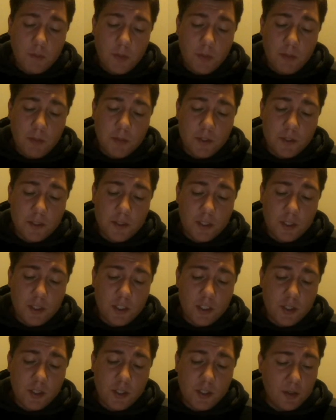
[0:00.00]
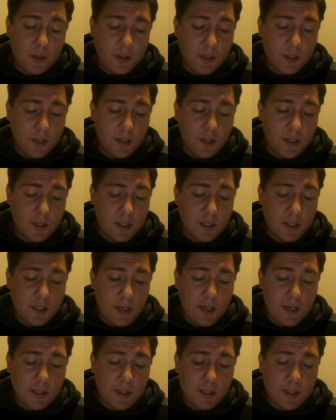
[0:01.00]
My position in this
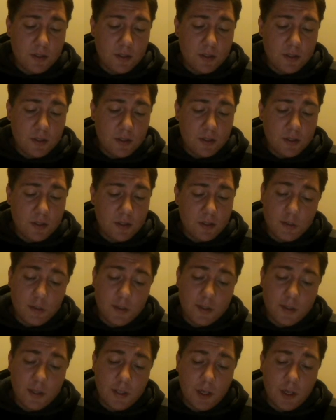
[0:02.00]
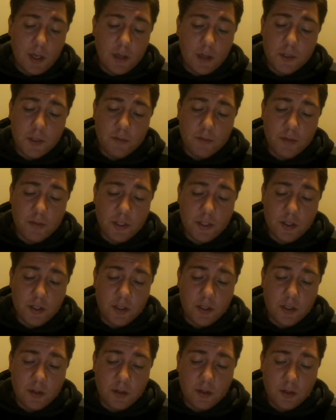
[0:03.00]
class was mostly
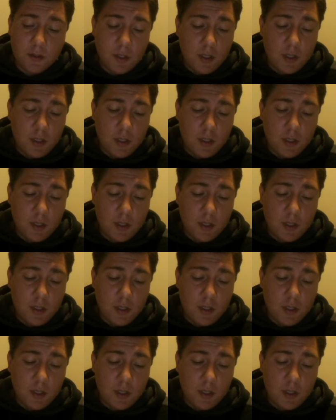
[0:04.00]
observational